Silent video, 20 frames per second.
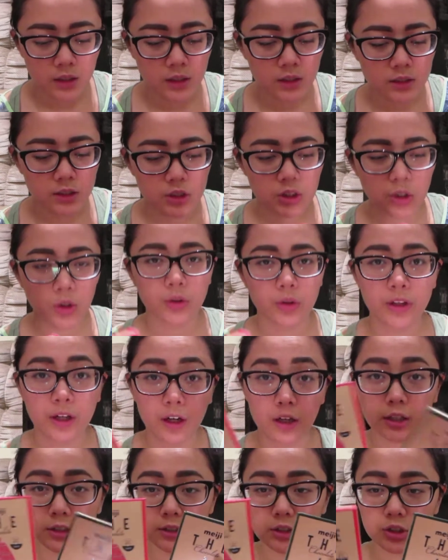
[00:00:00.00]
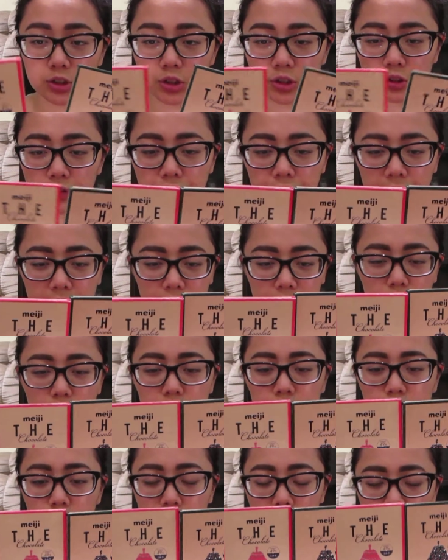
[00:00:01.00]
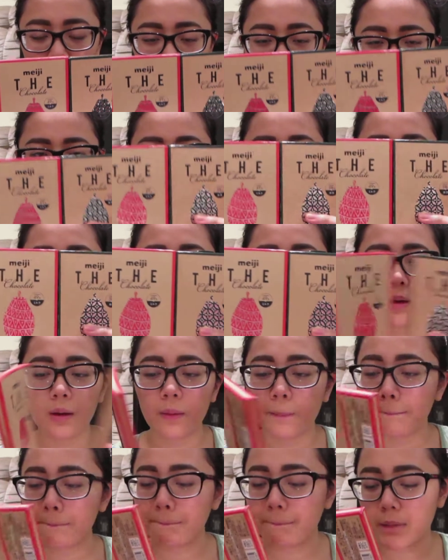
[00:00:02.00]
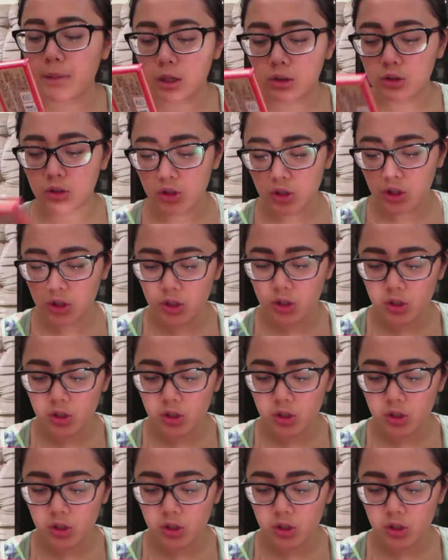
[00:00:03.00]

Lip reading: So they got us 2 flavors. One is just milk,